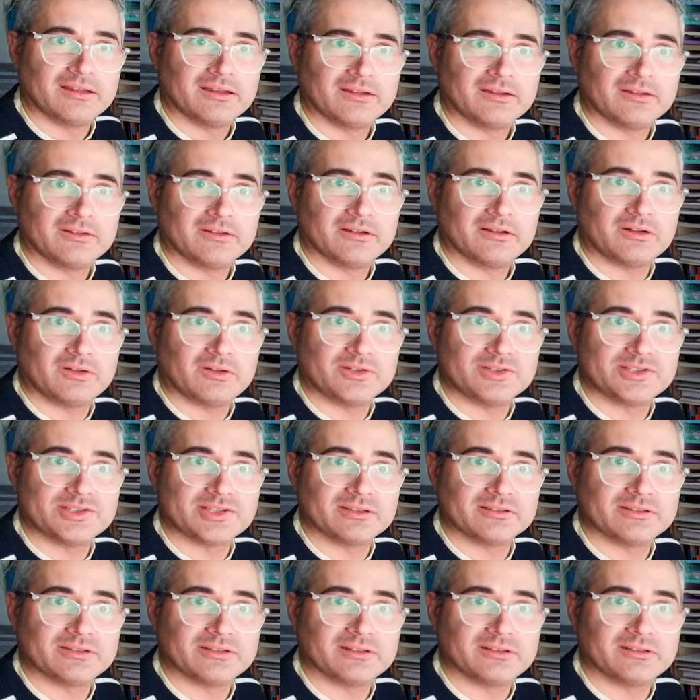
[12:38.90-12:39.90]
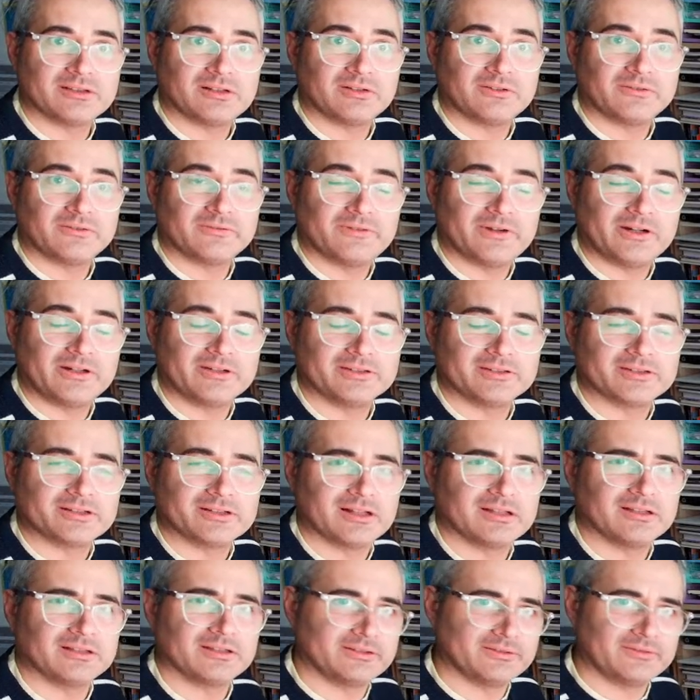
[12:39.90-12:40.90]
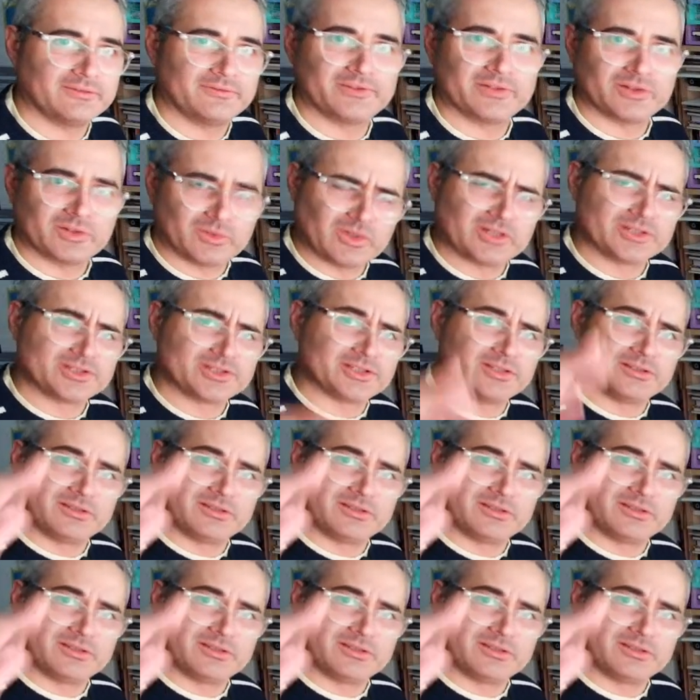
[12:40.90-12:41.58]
horizontal or vertical if you're watching in